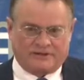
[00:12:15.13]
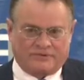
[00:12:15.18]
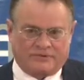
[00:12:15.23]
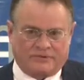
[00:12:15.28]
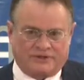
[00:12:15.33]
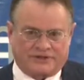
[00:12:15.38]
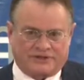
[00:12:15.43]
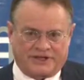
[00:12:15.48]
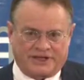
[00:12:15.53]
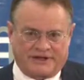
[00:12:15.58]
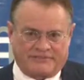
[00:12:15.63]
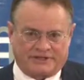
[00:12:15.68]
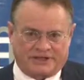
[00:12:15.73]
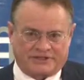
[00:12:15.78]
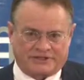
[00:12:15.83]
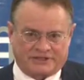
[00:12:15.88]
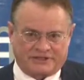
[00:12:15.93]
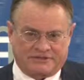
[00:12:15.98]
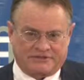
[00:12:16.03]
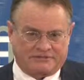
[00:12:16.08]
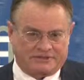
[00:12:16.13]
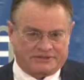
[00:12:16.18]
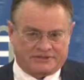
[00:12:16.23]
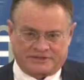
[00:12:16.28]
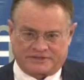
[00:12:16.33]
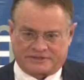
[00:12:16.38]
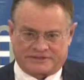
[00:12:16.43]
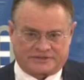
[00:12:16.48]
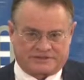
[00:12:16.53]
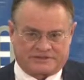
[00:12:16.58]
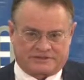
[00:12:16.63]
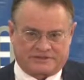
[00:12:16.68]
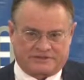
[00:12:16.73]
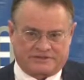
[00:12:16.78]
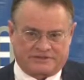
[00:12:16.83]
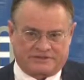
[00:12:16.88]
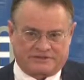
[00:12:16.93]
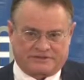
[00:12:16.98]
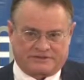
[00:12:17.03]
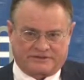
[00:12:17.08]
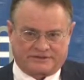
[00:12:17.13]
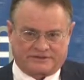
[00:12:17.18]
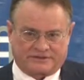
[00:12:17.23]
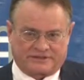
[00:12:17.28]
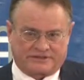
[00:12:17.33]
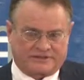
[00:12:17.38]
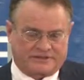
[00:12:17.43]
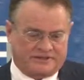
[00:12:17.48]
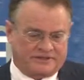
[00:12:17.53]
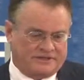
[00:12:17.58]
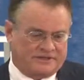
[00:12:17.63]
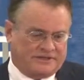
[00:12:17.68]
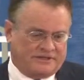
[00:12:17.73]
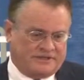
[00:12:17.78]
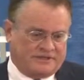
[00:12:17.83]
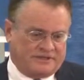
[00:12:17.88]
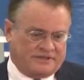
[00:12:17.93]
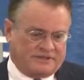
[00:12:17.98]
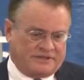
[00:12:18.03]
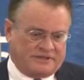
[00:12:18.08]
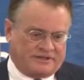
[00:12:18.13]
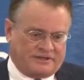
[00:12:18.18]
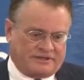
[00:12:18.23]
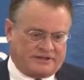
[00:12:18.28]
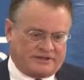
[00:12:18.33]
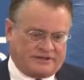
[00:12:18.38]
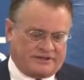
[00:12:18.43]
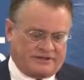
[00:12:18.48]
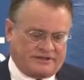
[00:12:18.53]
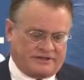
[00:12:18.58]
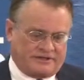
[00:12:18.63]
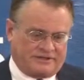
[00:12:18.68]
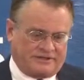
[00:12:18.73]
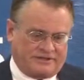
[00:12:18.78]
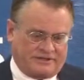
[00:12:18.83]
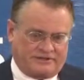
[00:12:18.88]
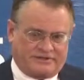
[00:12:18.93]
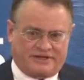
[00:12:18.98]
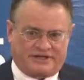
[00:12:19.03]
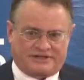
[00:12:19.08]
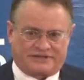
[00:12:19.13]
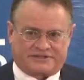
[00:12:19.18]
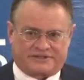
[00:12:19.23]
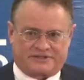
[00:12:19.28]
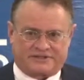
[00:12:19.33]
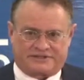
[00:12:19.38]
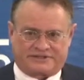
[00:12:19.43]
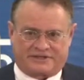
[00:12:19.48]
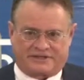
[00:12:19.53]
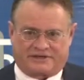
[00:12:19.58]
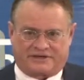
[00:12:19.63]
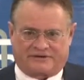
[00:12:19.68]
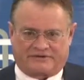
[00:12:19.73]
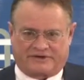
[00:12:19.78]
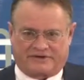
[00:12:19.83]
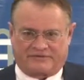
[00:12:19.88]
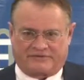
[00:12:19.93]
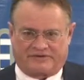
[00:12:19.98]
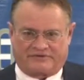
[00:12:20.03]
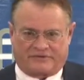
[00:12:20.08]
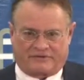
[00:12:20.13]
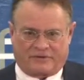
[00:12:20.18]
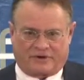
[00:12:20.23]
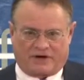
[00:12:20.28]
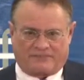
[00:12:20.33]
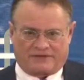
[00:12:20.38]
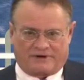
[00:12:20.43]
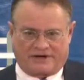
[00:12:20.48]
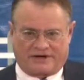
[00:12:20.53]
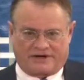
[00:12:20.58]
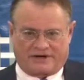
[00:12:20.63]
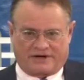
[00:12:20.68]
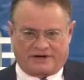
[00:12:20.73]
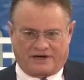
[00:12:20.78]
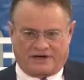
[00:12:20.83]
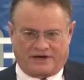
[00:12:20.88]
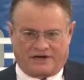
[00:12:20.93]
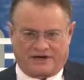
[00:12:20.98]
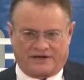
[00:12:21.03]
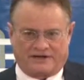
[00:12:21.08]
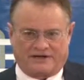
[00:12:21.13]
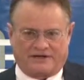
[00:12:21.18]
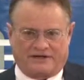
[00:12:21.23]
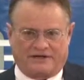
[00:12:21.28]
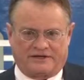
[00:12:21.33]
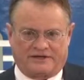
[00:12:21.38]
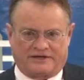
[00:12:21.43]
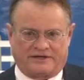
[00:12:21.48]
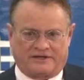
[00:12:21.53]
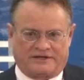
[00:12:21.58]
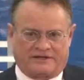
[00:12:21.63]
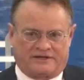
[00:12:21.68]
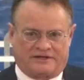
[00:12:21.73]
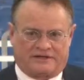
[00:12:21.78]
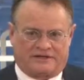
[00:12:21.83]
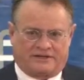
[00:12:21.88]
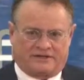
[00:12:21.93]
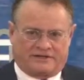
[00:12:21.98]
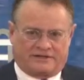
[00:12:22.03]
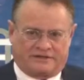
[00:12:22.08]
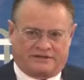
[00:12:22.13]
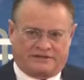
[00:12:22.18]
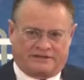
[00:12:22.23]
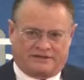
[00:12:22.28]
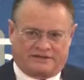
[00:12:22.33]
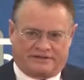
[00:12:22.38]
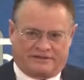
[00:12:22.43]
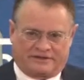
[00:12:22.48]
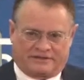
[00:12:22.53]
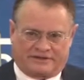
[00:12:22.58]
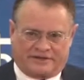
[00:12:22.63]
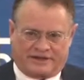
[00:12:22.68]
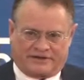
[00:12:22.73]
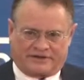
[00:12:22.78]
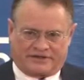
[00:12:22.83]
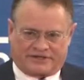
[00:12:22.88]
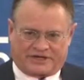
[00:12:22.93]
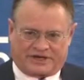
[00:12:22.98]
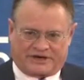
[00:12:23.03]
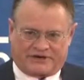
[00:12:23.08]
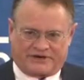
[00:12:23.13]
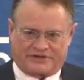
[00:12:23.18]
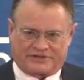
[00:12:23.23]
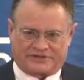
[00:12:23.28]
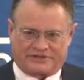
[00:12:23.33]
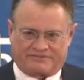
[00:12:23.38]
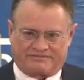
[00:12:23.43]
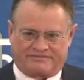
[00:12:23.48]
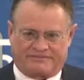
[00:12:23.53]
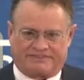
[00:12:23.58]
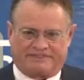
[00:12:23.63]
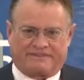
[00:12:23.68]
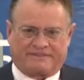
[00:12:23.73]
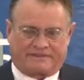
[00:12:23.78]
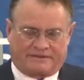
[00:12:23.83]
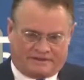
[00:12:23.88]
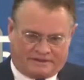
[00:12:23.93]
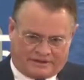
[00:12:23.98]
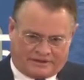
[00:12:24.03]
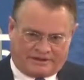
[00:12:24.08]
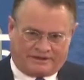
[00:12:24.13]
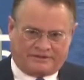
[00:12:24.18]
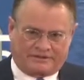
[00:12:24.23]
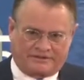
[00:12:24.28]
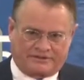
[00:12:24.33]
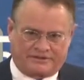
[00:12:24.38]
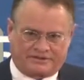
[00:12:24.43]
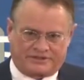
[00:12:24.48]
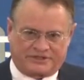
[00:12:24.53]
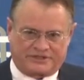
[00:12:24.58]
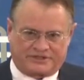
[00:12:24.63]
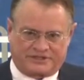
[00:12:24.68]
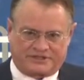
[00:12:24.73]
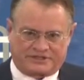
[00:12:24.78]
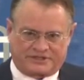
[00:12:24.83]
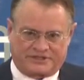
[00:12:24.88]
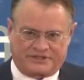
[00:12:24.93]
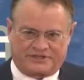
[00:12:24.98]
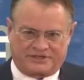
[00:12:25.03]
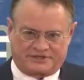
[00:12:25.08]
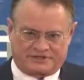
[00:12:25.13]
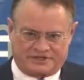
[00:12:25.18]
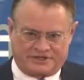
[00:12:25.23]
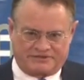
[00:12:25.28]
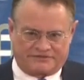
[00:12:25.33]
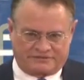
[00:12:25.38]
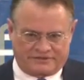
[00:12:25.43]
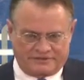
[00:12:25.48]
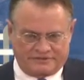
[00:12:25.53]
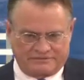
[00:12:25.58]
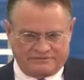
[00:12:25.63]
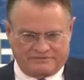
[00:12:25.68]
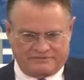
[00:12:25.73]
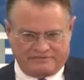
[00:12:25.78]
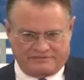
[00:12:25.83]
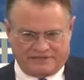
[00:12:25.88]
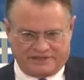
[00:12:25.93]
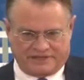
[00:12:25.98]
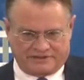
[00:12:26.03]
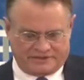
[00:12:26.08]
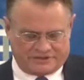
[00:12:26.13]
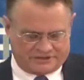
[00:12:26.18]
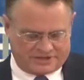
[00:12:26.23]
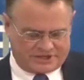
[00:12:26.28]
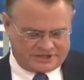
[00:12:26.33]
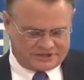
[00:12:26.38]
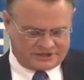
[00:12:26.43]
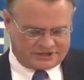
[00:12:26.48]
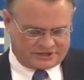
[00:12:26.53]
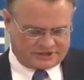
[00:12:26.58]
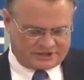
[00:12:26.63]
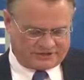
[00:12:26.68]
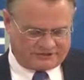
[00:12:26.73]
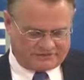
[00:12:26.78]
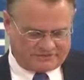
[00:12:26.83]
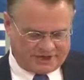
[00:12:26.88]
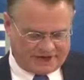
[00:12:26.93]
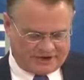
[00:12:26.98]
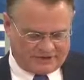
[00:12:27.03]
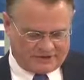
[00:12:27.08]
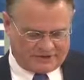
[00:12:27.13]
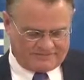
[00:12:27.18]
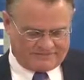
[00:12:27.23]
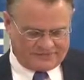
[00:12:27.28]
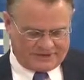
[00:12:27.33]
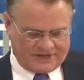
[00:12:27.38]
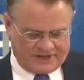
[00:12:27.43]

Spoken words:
with Yemen too, which is, of course, an area the U.S. and Saudi Arabia have cooperated on a lot on counter-terrorism, on the GCC initiative to get the transition in power.